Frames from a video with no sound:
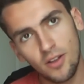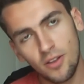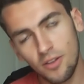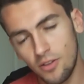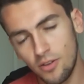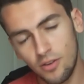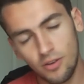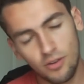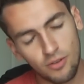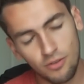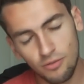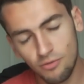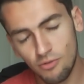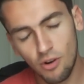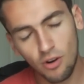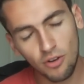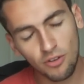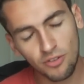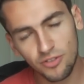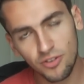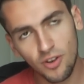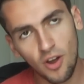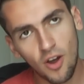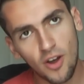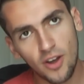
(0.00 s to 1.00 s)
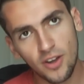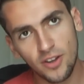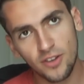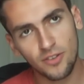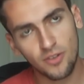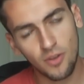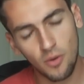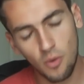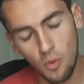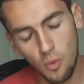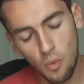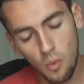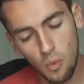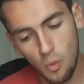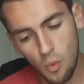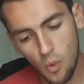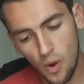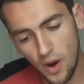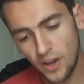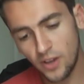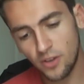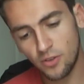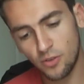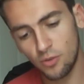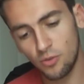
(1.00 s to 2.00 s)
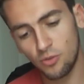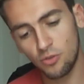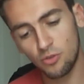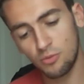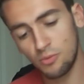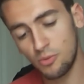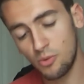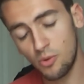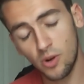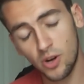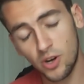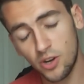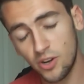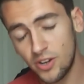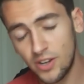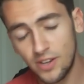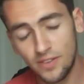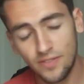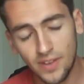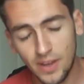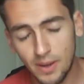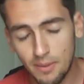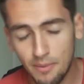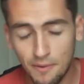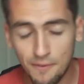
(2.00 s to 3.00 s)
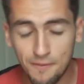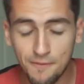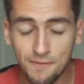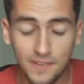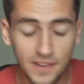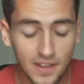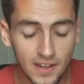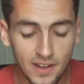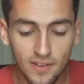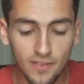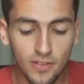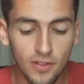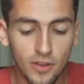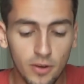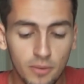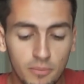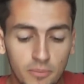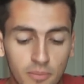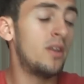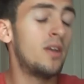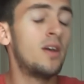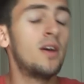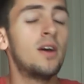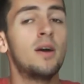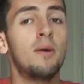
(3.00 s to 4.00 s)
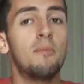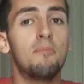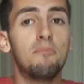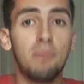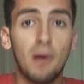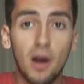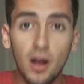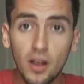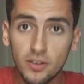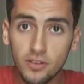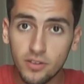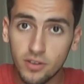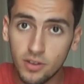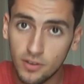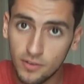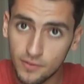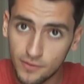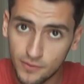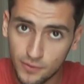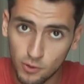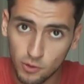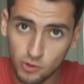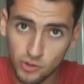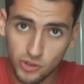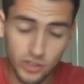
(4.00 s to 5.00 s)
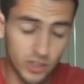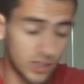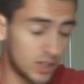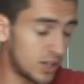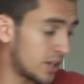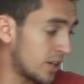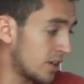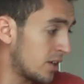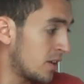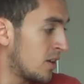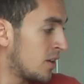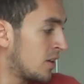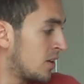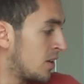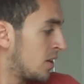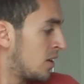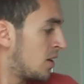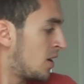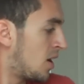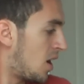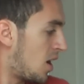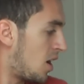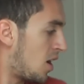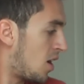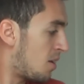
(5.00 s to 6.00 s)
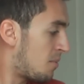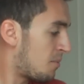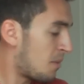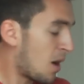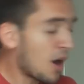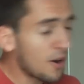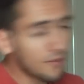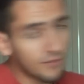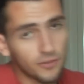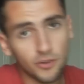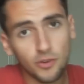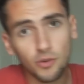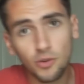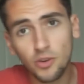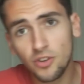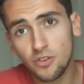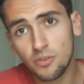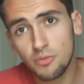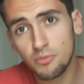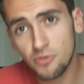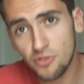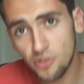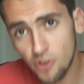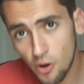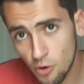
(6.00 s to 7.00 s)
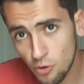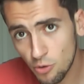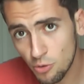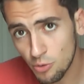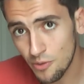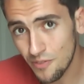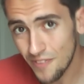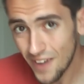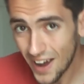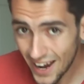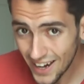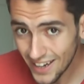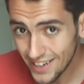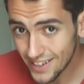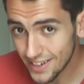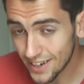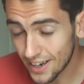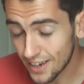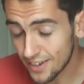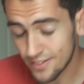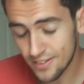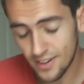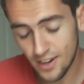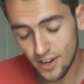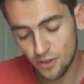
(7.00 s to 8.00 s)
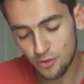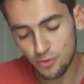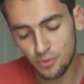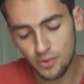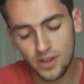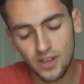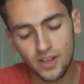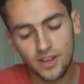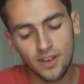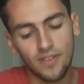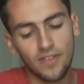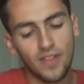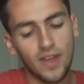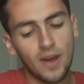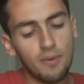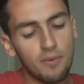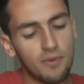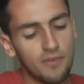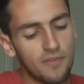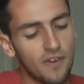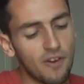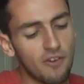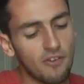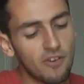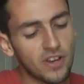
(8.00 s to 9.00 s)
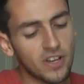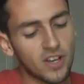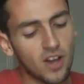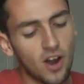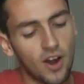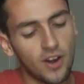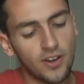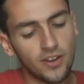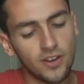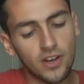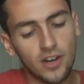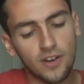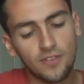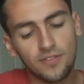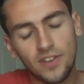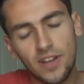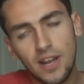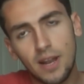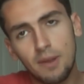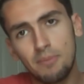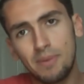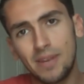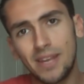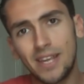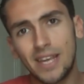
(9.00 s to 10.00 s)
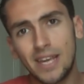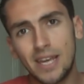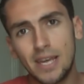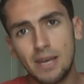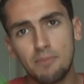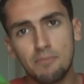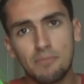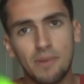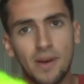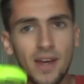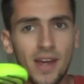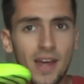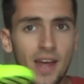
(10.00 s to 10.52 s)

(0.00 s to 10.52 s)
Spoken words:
the wrong size. They were way too small. I couldn't even get my feet in them. But fortunately, after doing some shows with Adidas last week, they were very kind enough to let me keep